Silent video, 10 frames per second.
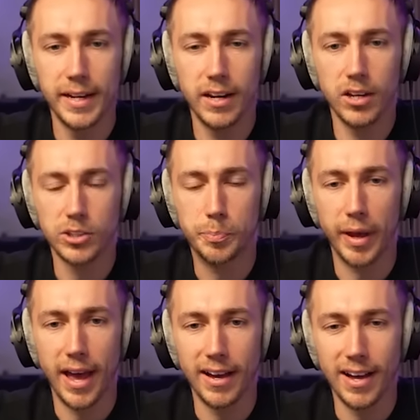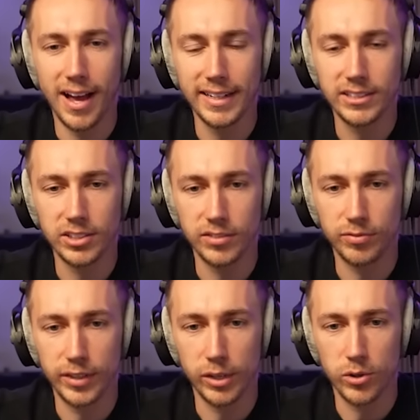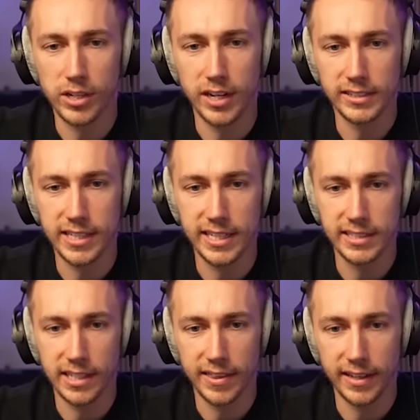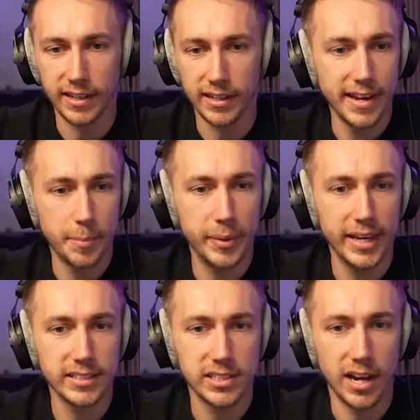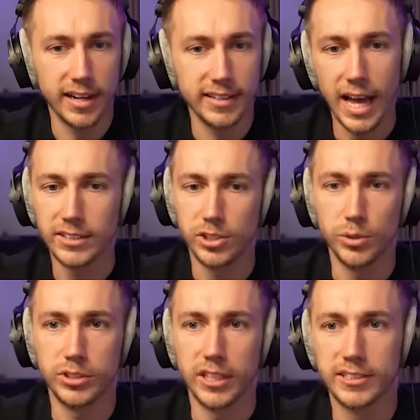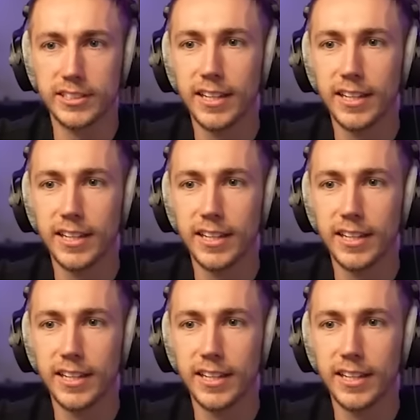mean, it looks better. I need to reorganize these, I think. And then a beer sign. That's useless.